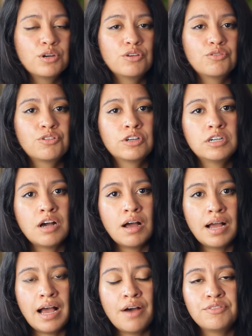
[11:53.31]
for
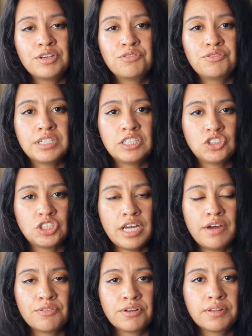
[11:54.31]
not having finished
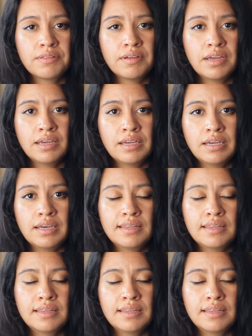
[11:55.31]
everything